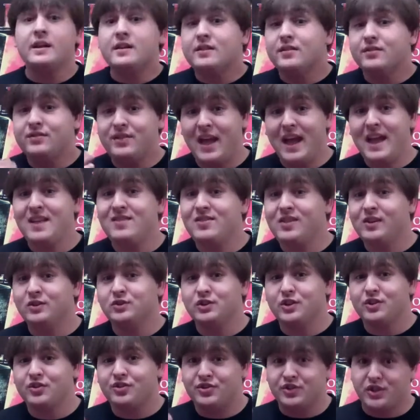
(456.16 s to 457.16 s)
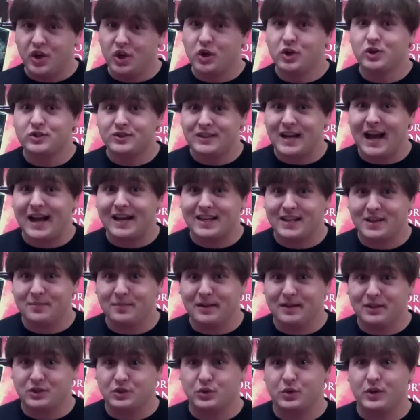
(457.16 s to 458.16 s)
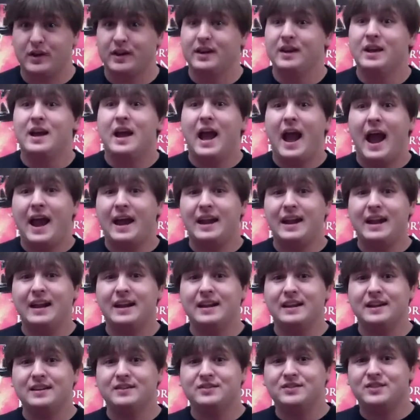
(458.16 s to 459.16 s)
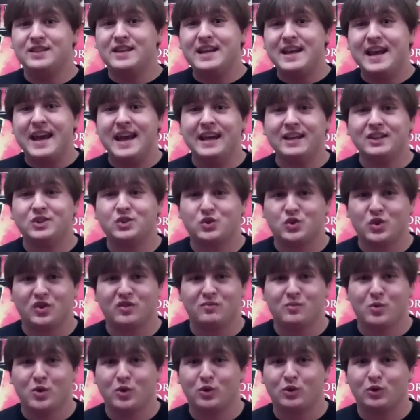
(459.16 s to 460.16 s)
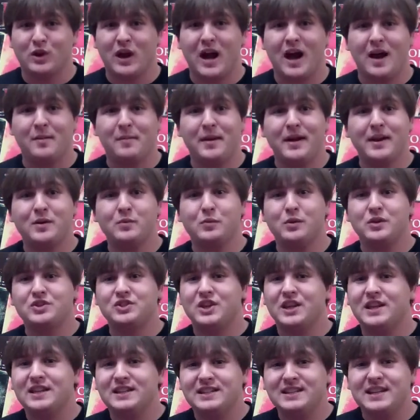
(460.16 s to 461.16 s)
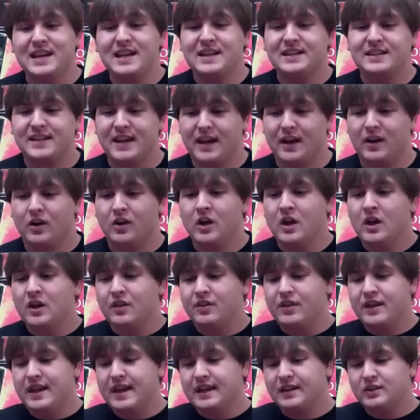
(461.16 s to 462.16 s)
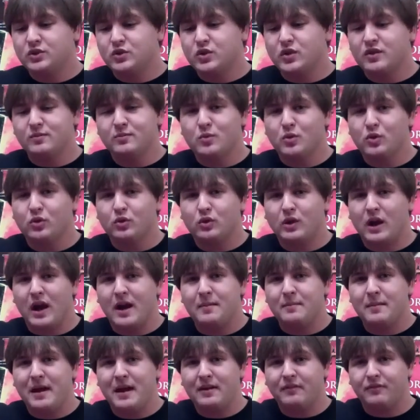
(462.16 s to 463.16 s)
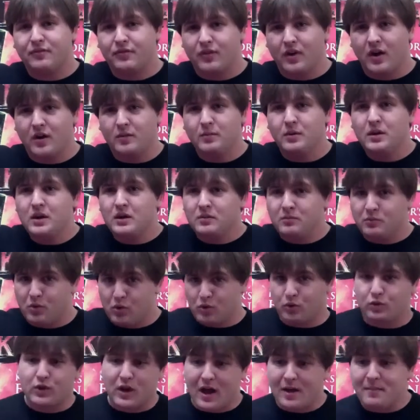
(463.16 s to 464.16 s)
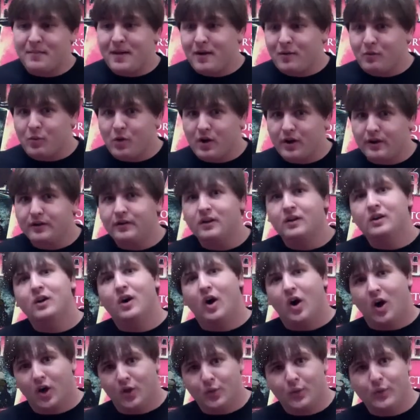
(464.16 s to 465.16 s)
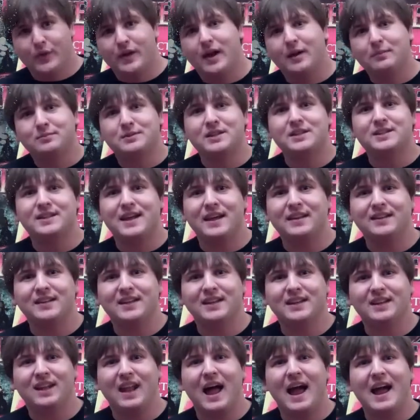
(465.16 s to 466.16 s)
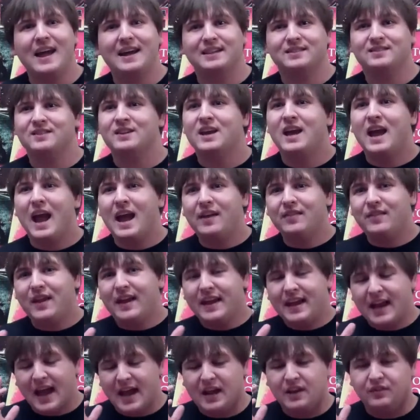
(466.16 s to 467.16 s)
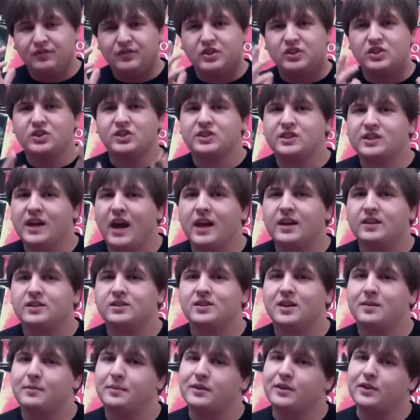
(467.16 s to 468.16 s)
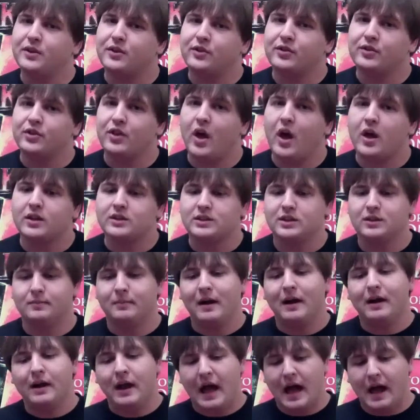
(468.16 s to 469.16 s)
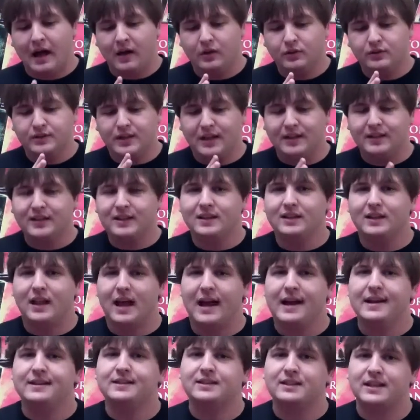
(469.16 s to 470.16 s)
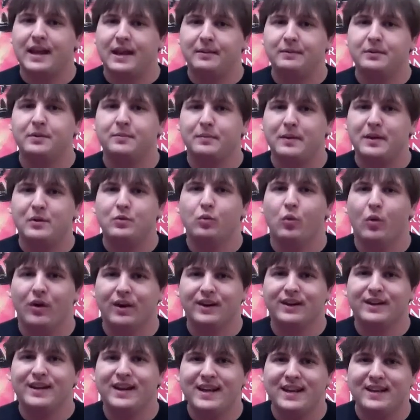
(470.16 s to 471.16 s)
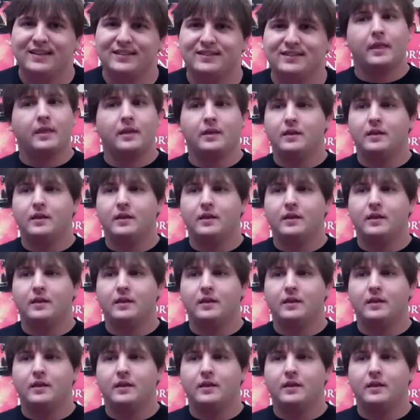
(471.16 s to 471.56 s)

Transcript: Then there's a 3rd documentary, and it is the history of Mortal Kombat, in which they detail the history of Mortal Kombat from Mortal Kombat 1 all the way up to Deadly Alliance, and they kind of discuss some of their thoughts about how Deadly Alliance came to be what it is.